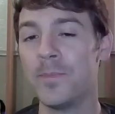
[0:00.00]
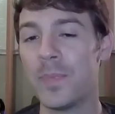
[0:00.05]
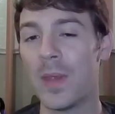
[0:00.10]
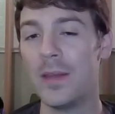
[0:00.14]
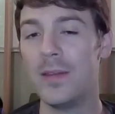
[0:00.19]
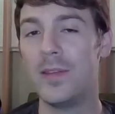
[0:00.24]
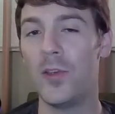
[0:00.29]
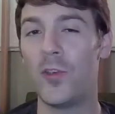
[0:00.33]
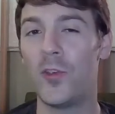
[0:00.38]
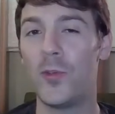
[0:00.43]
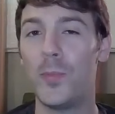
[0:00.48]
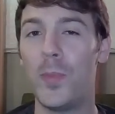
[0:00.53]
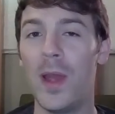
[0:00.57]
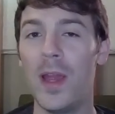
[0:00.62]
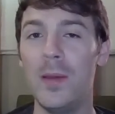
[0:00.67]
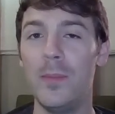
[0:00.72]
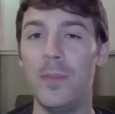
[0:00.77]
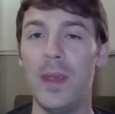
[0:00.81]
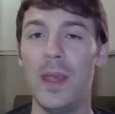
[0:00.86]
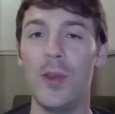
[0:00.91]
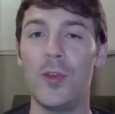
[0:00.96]

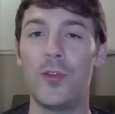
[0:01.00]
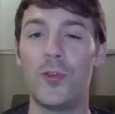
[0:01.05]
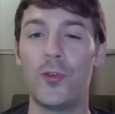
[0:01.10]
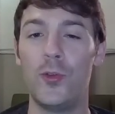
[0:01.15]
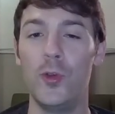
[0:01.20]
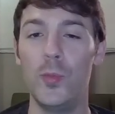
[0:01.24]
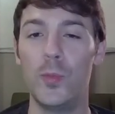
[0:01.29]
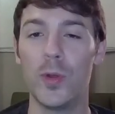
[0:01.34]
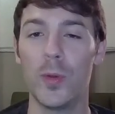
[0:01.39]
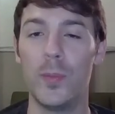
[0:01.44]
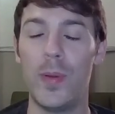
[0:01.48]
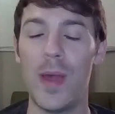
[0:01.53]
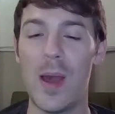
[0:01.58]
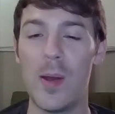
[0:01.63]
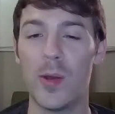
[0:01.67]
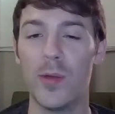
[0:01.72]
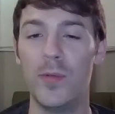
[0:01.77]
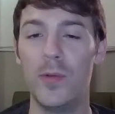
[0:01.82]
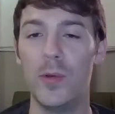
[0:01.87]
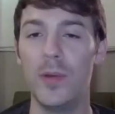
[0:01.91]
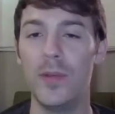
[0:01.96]
despite being super
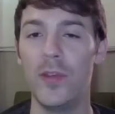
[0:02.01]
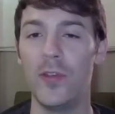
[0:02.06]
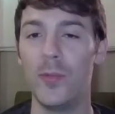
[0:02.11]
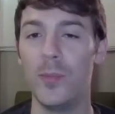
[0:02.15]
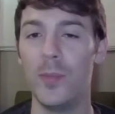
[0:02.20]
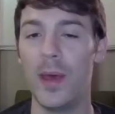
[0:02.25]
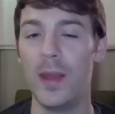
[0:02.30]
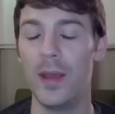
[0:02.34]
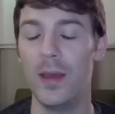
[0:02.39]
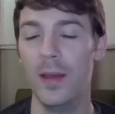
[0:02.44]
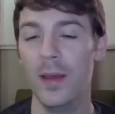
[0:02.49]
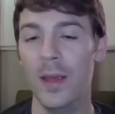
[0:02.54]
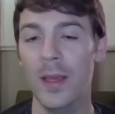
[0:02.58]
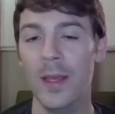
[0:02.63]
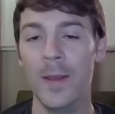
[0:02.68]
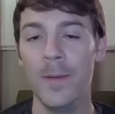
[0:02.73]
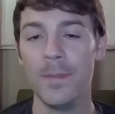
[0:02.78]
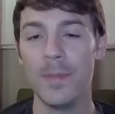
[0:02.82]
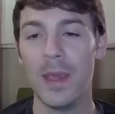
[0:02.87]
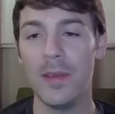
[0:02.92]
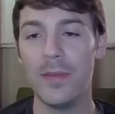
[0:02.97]
powerful in this meta,
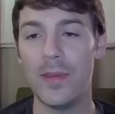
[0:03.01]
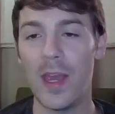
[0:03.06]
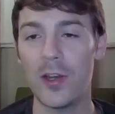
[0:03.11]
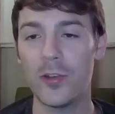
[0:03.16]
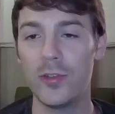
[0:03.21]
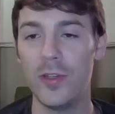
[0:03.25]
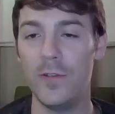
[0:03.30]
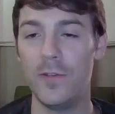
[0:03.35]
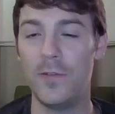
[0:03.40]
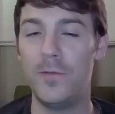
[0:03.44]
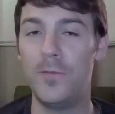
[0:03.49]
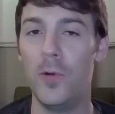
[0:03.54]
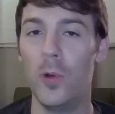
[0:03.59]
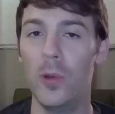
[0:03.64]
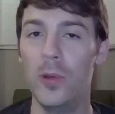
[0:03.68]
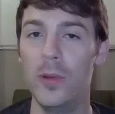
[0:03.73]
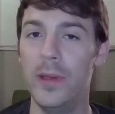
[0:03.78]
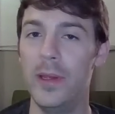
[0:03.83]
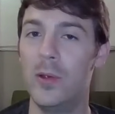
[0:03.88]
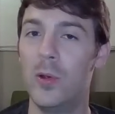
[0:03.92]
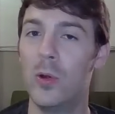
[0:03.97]
is actually
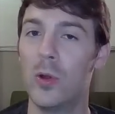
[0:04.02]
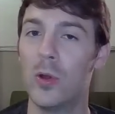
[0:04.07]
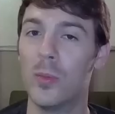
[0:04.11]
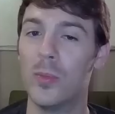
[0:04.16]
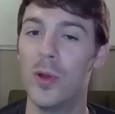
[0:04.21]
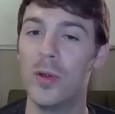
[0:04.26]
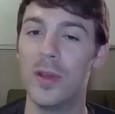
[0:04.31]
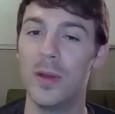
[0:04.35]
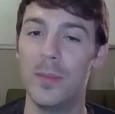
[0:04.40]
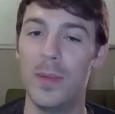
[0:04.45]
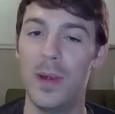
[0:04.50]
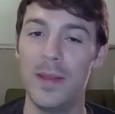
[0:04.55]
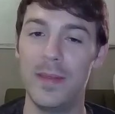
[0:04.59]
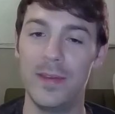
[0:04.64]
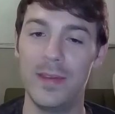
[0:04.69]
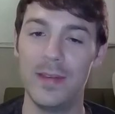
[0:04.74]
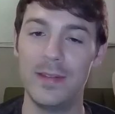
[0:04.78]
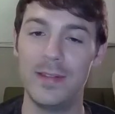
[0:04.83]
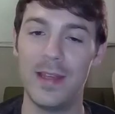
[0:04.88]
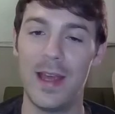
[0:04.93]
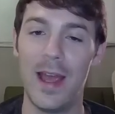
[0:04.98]
fully core broken by
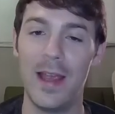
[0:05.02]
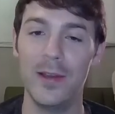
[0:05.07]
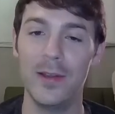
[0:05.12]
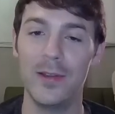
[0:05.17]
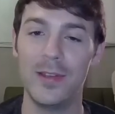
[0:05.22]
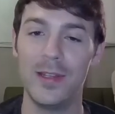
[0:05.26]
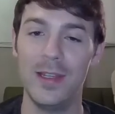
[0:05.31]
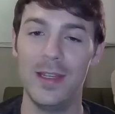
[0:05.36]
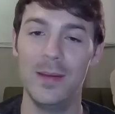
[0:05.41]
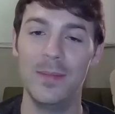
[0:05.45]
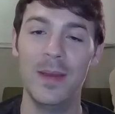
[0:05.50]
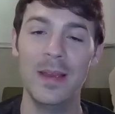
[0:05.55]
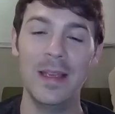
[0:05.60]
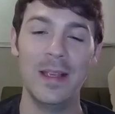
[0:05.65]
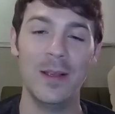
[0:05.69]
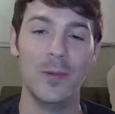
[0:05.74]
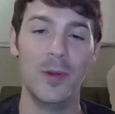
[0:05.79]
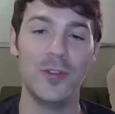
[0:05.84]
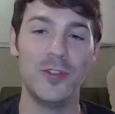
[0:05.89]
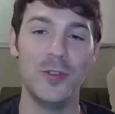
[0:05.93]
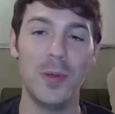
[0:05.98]
this entire team,
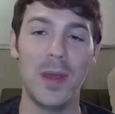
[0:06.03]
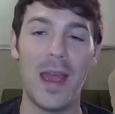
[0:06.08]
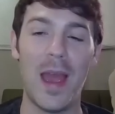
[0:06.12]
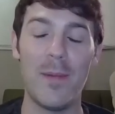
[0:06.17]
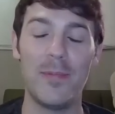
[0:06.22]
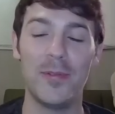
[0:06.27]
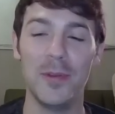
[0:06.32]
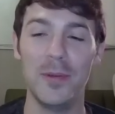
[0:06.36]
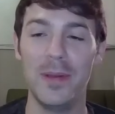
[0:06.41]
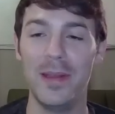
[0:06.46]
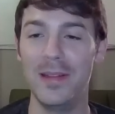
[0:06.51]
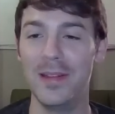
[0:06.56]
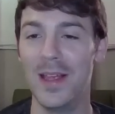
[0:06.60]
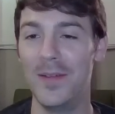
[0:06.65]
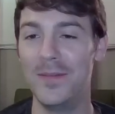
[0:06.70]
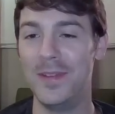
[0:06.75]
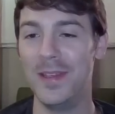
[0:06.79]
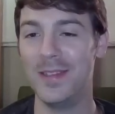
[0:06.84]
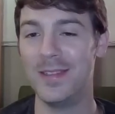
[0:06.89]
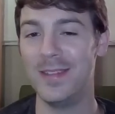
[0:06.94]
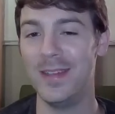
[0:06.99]
which you absolutely
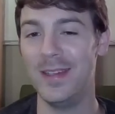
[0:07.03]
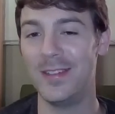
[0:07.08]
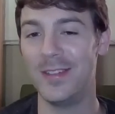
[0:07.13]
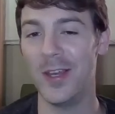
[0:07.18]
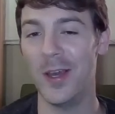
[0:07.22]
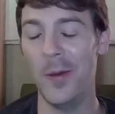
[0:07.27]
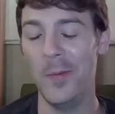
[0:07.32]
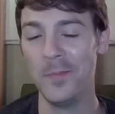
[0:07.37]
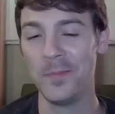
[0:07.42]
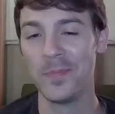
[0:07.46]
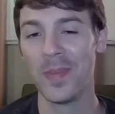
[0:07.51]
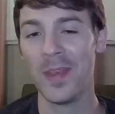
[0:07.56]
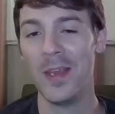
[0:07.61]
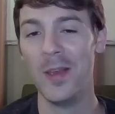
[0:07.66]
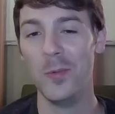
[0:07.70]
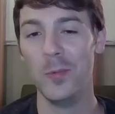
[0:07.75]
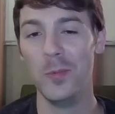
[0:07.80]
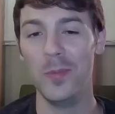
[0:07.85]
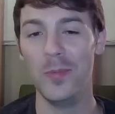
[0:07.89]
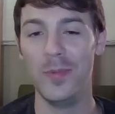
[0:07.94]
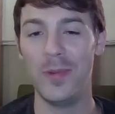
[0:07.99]
love to see. So
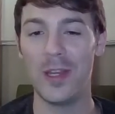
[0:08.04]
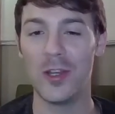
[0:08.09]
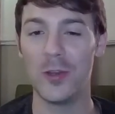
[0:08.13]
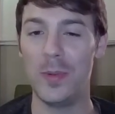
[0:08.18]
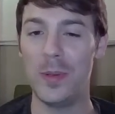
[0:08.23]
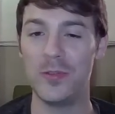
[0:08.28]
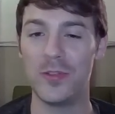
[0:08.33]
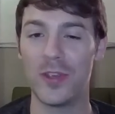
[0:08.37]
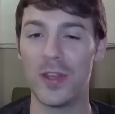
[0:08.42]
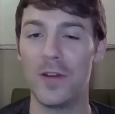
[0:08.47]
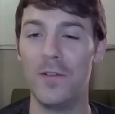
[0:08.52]
Diggersby is just going